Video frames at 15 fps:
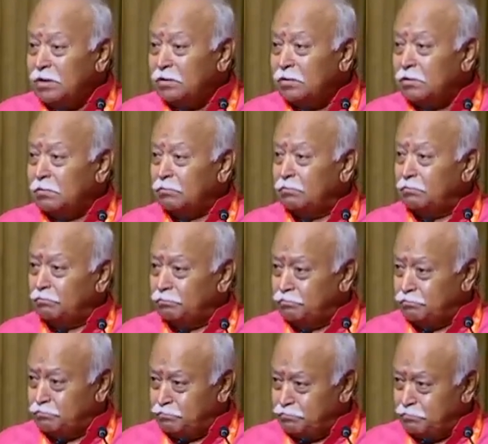But
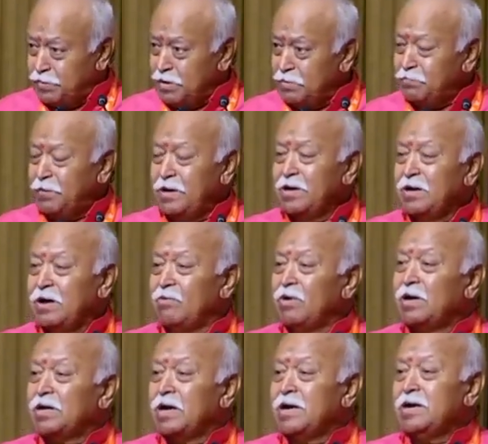people in
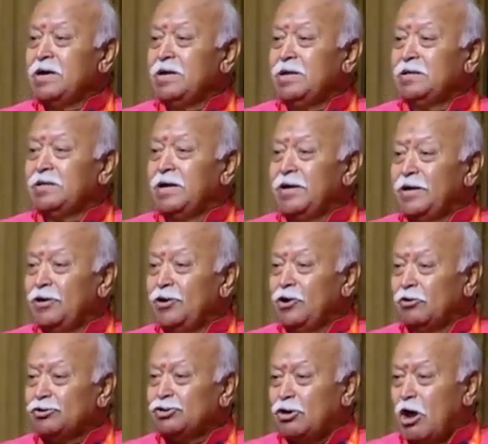our country, they
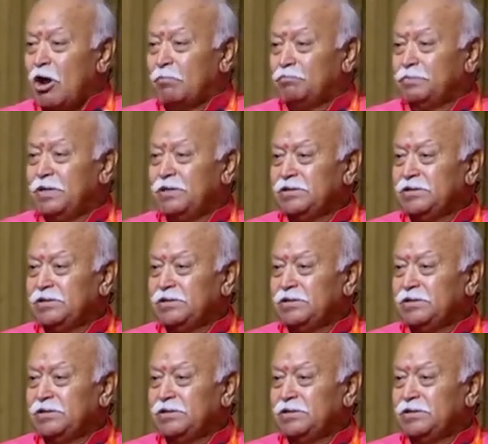did not stop.